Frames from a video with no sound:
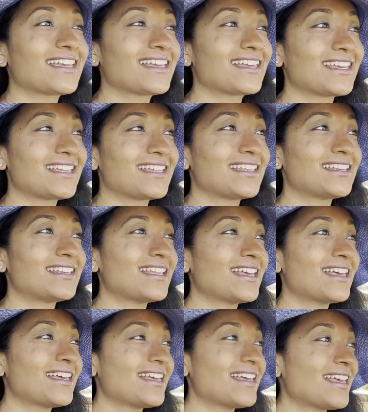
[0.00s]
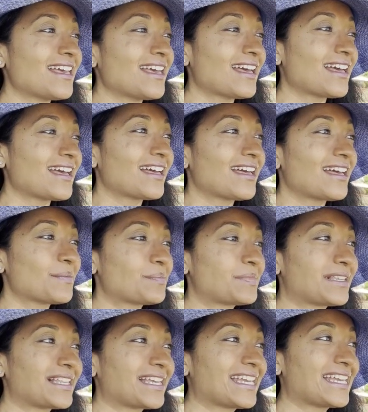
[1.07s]
in a
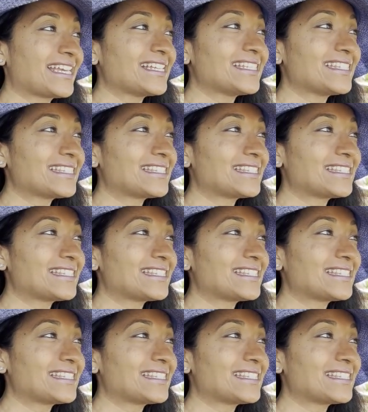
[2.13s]
place